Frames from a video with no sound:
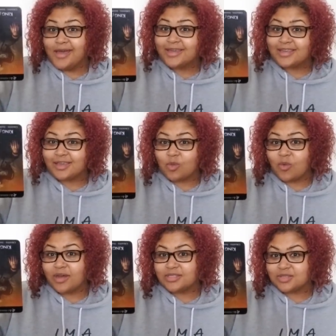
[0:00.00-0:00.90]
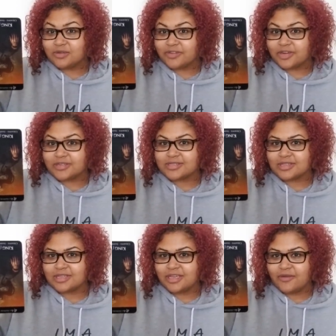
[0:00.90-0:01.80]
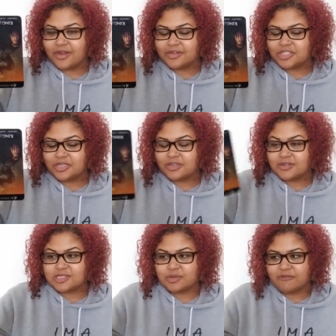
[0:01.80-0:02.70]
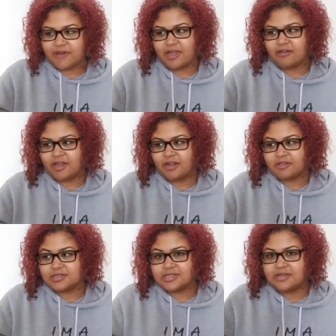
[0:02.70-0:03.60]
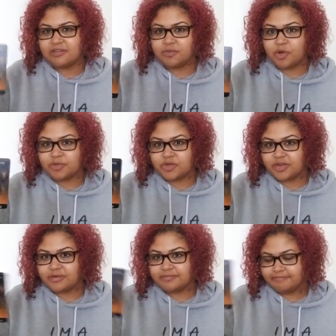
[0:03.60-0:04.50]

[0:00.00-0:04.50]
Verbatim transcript: King of Wands in reverse. Leo energy could also be fire air. This is definitely the perpetrator